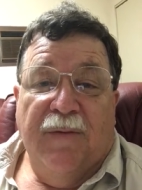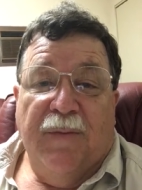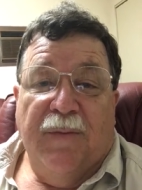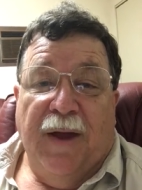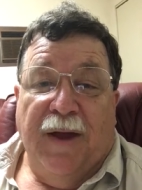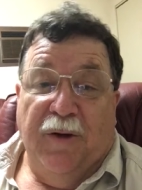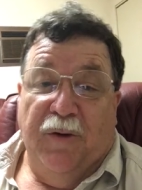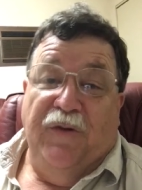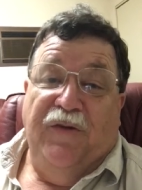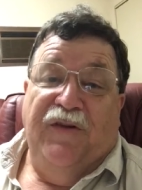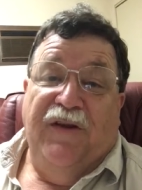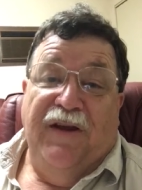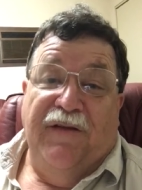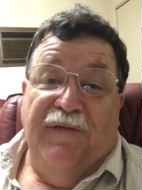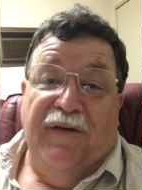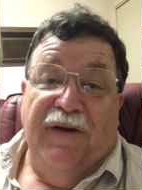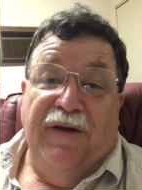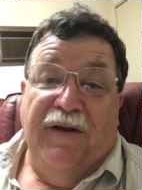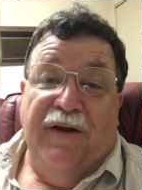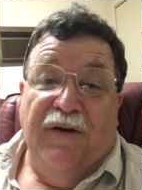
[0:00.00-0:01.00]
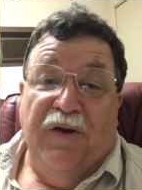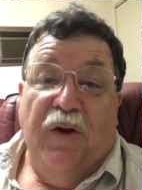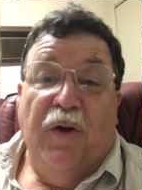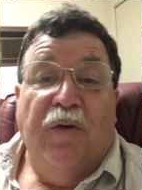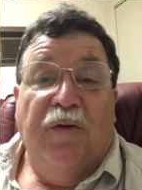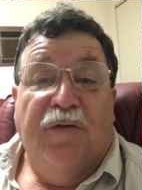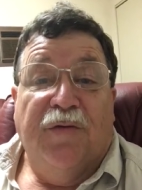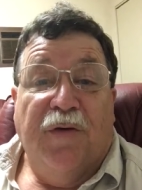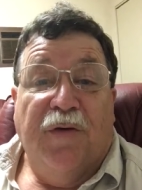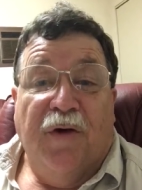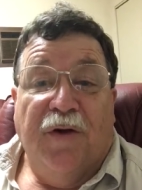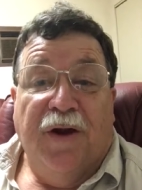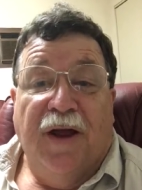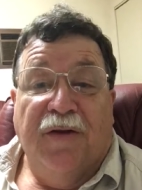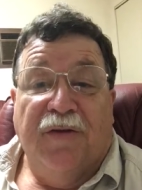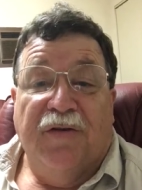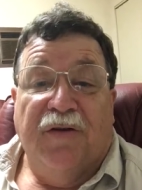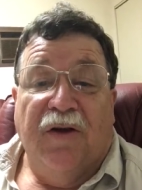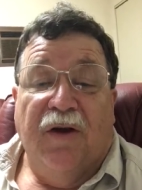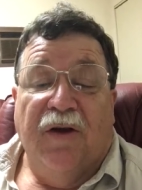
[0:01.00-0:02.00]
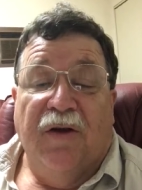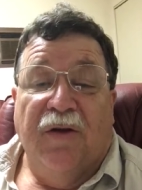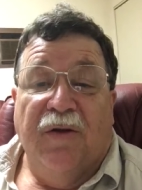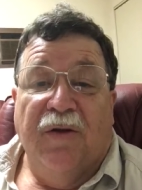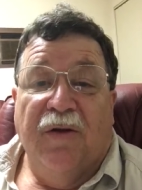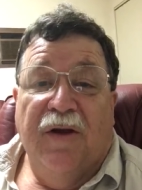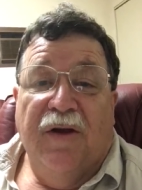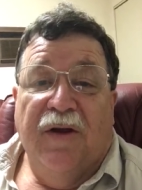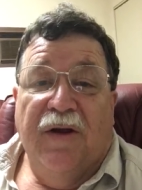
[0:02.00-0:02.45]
make good TV news fodder. So